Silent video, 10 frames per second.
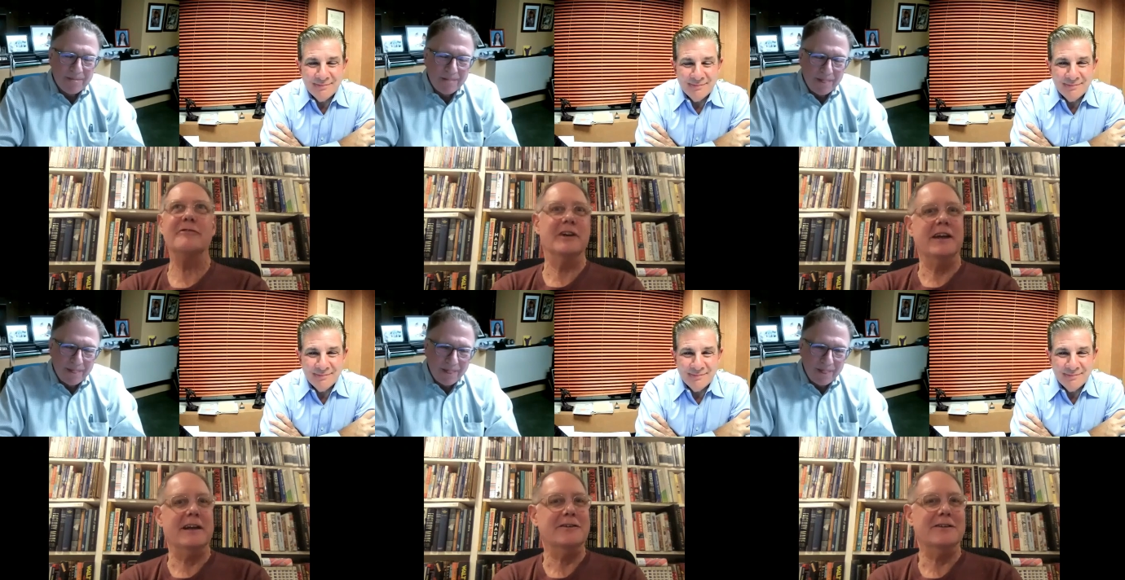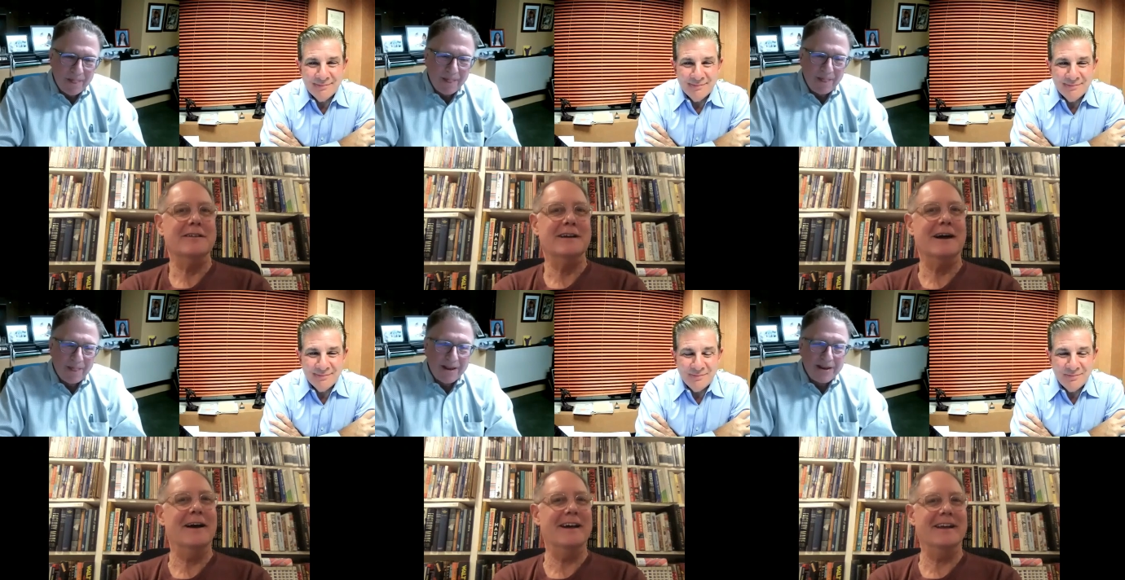Speaker 1: to hate uh,
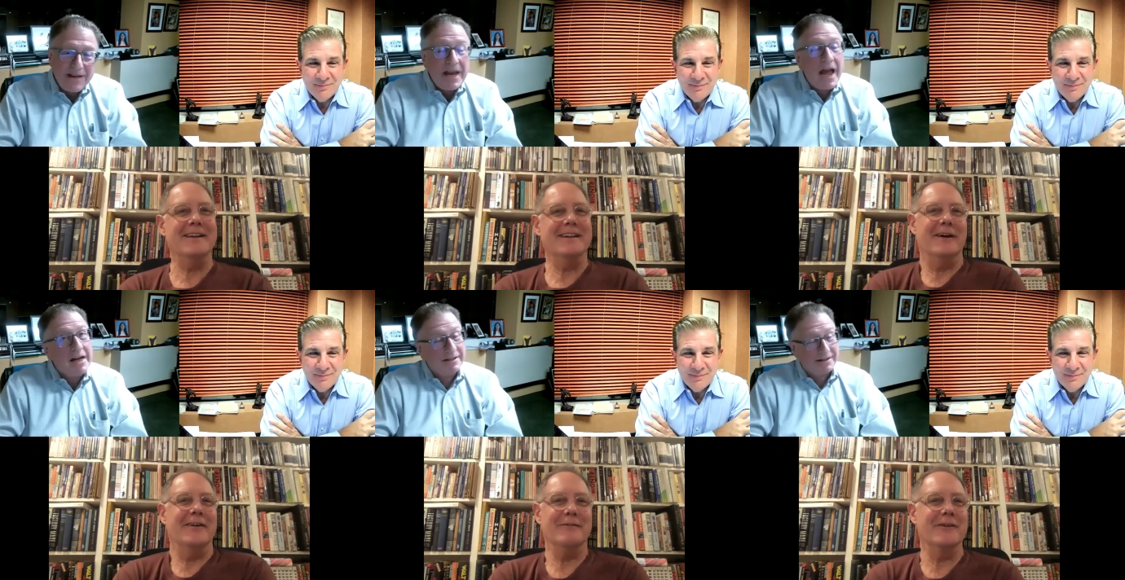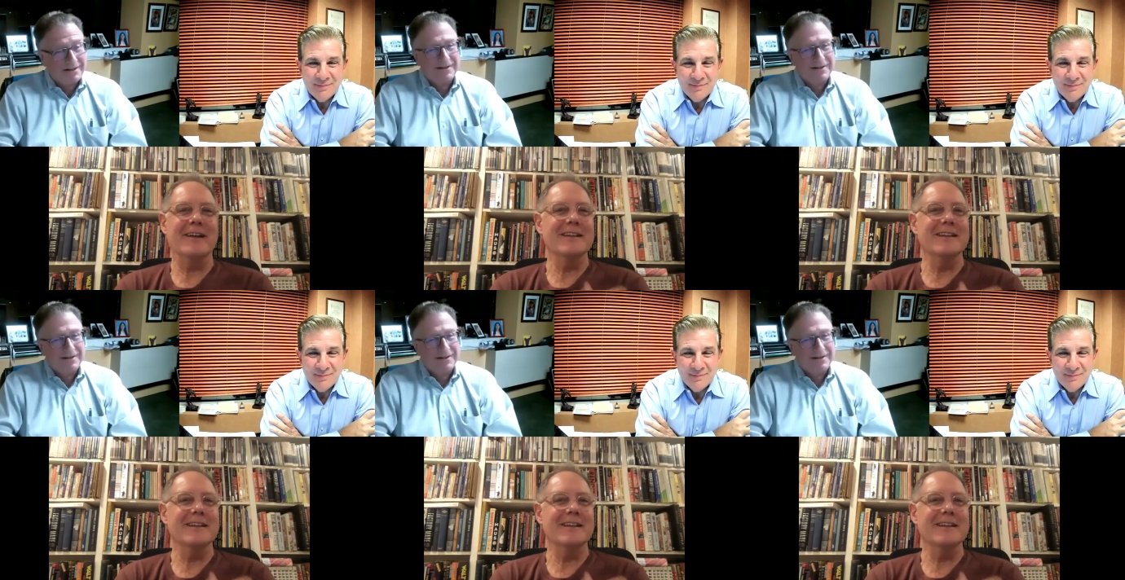and uh, you know yes. what i